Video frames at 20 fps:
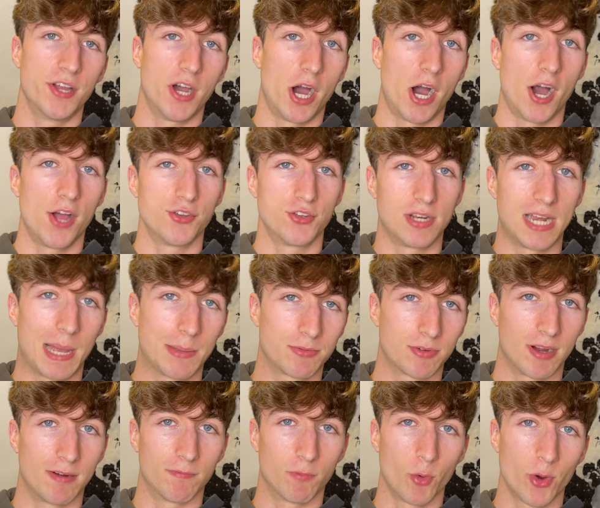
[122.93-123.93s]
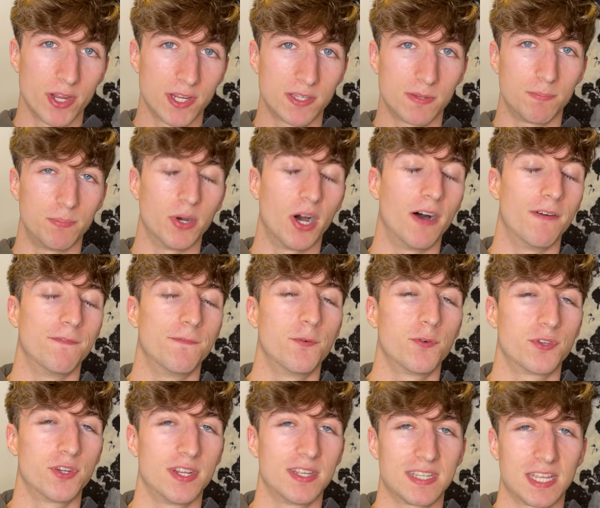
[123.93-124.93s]
100 laps around Royce, but
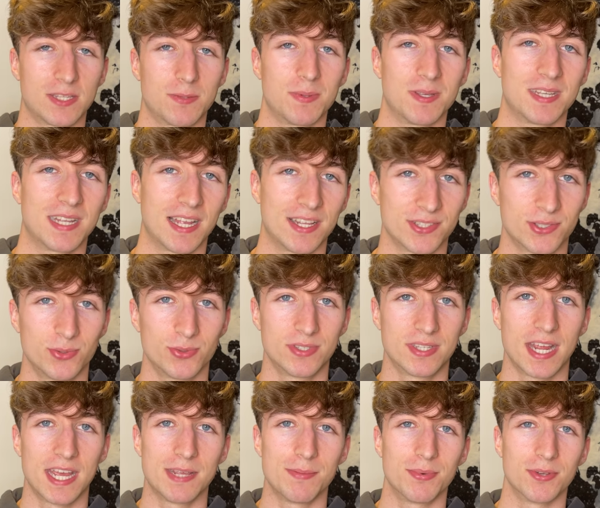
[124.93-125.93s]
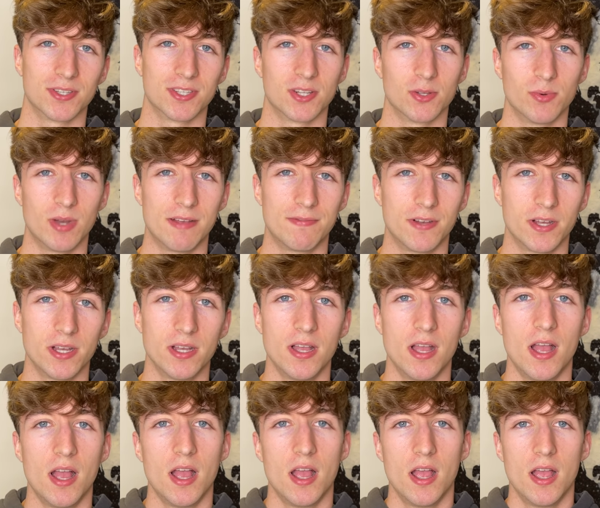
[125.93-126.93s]
unfortunately it's had to be cancelled today because of the weather.
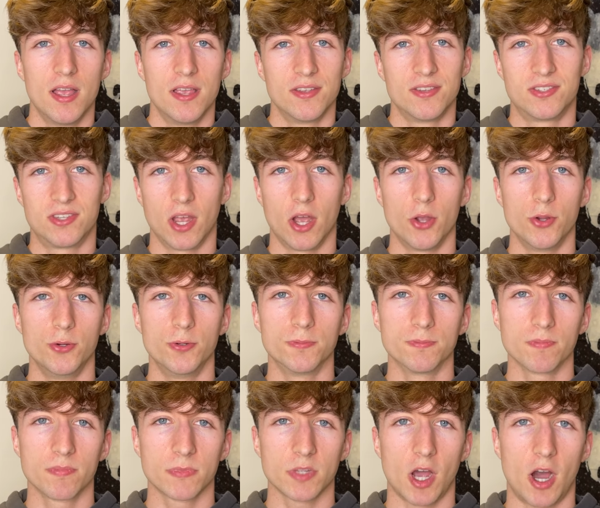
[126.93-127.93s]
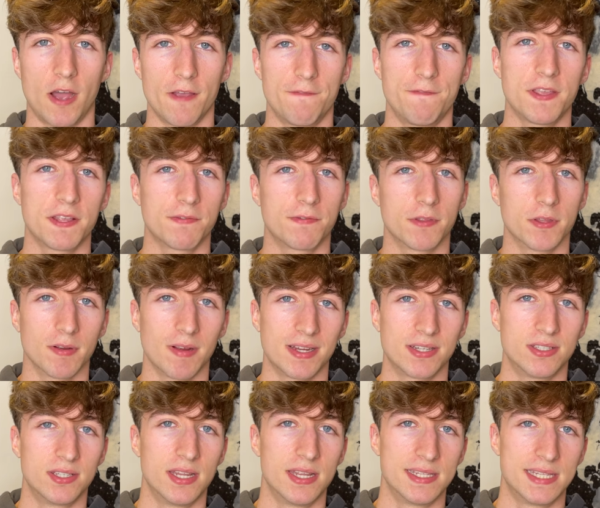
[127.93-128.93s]
So I think for the
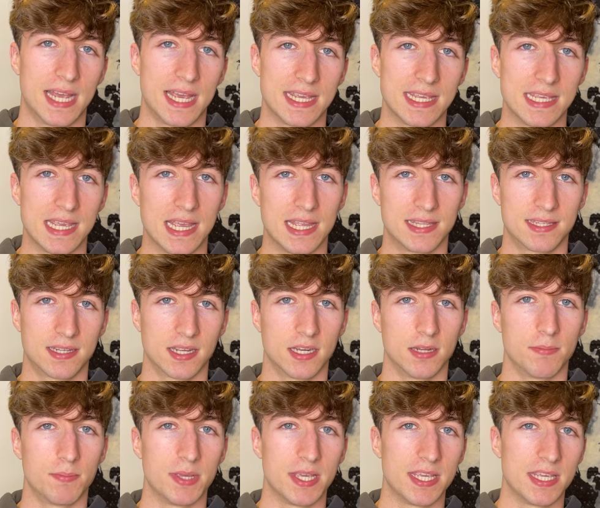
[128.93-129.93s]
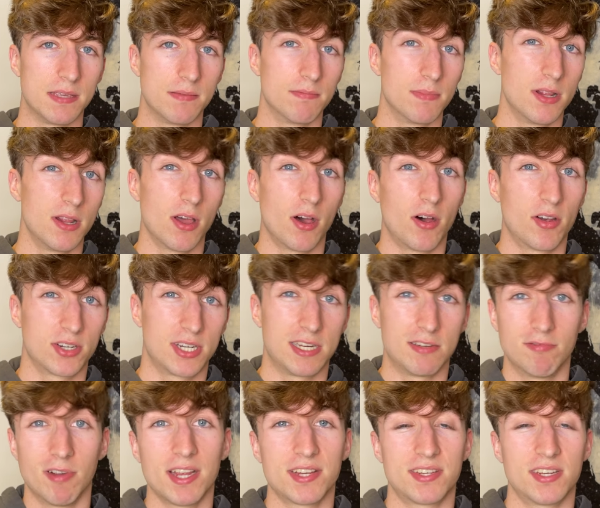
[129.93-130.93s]
rest of the day, it's gonna be largely
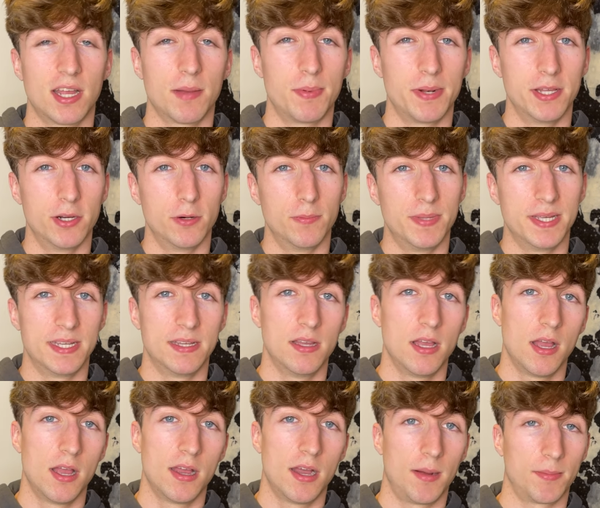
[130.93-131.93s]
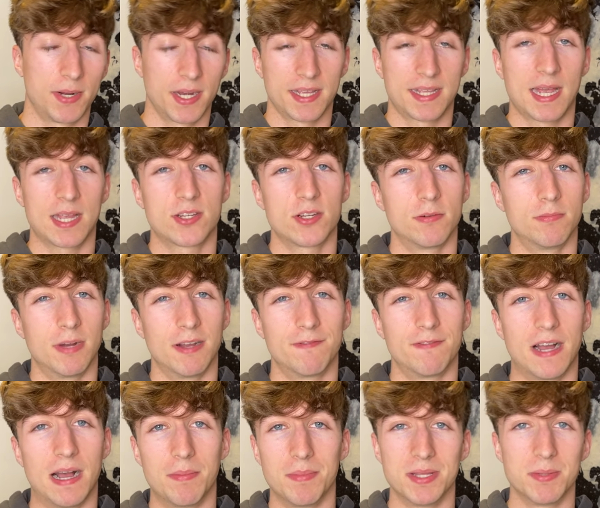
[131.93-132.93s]
resting up a little bit. I'm gonna catch up with my
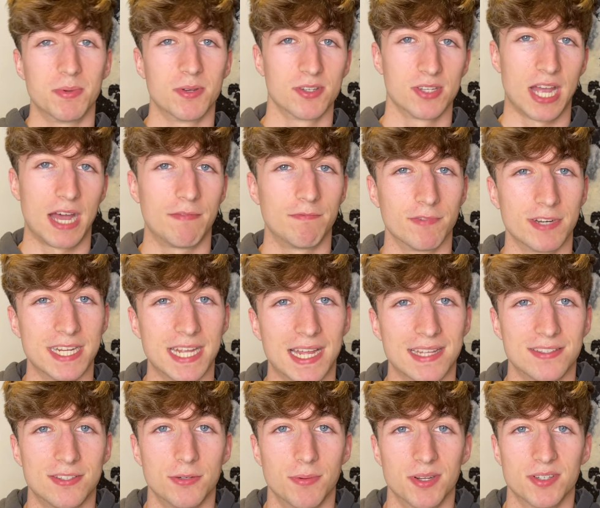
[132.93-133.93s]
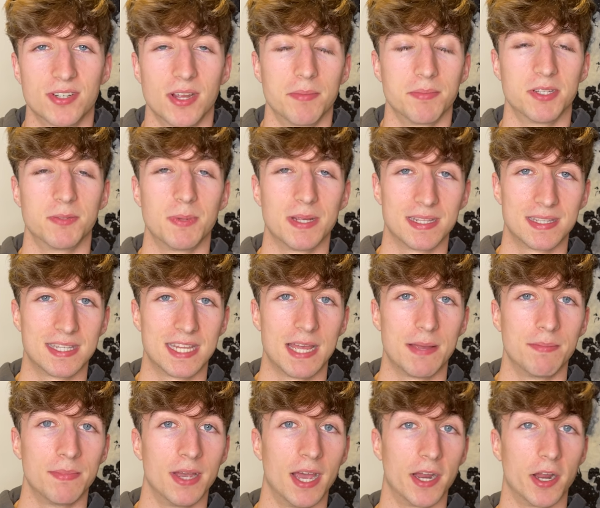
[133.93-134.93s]
family because I haven't really had too much time to speak to
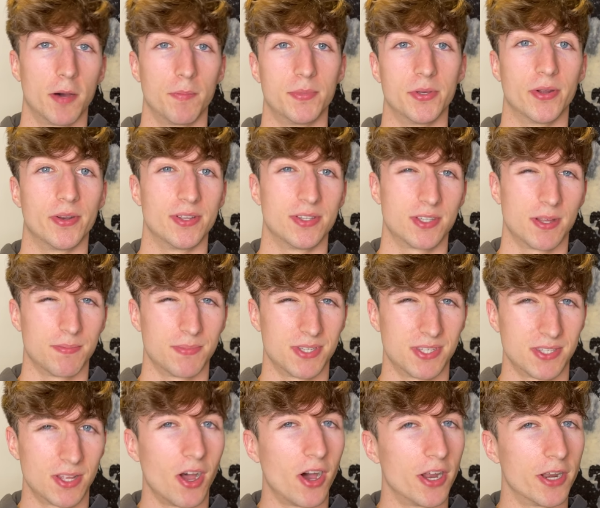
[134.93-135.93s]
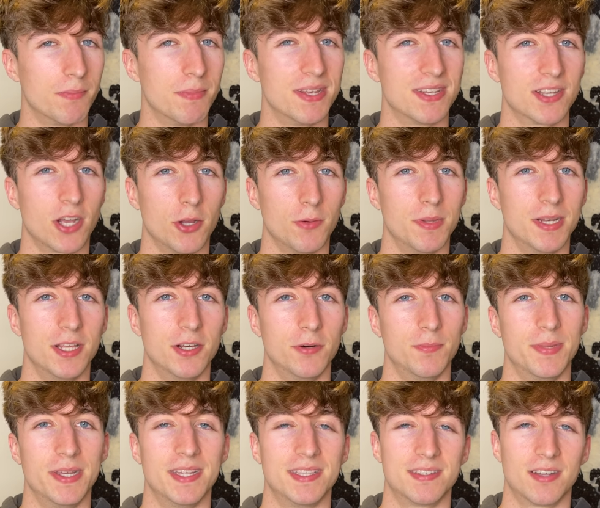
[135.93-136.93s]
them. And I'll be honest, I'm starting to miss home a little
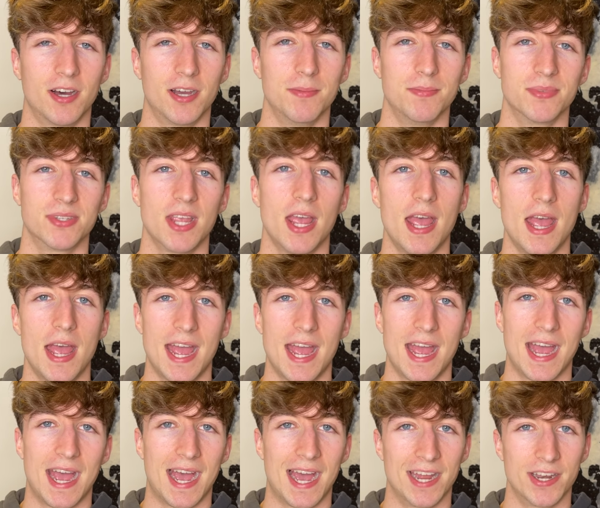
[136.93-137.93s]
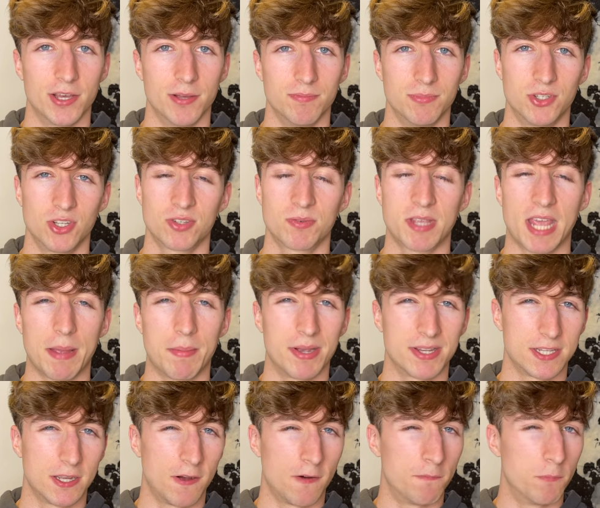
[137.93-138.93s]
bit at times. And just get
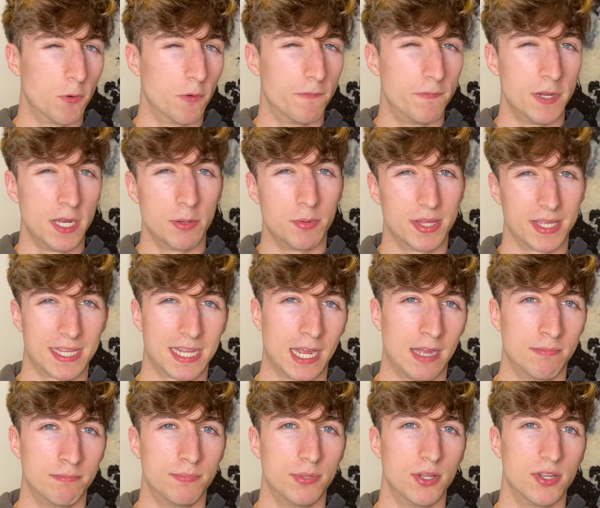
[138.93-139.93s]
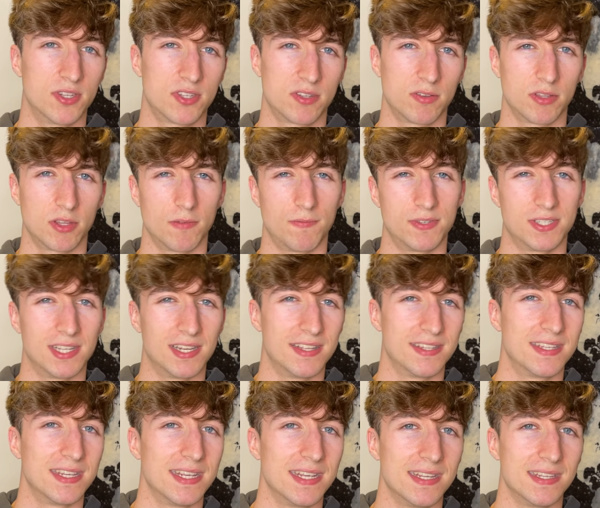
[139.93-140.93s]
myself more familiar with the campus, the
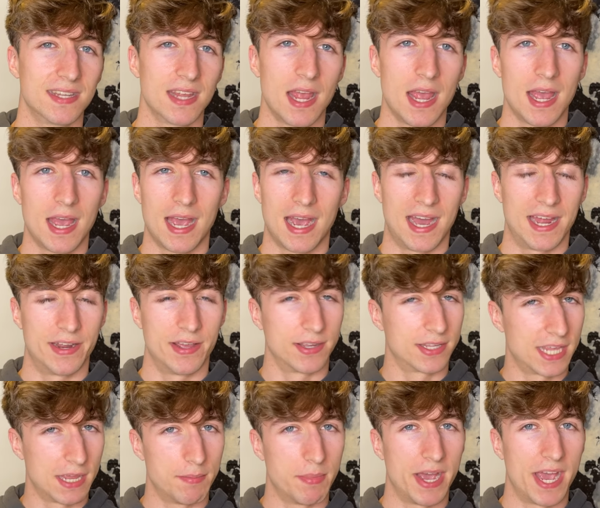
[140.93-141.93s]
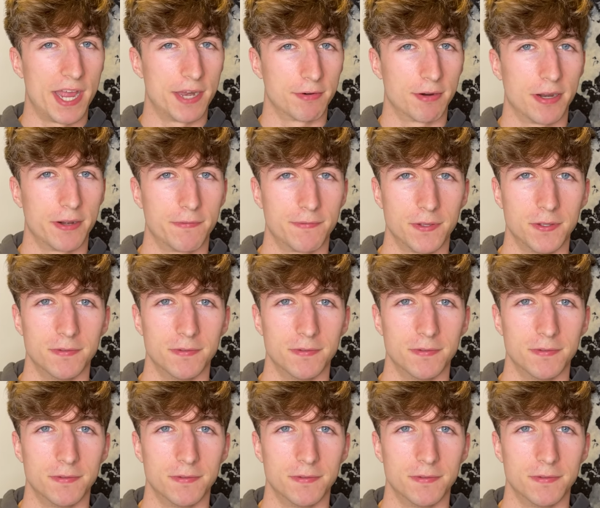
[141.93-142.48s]
facilities, and get my head around a few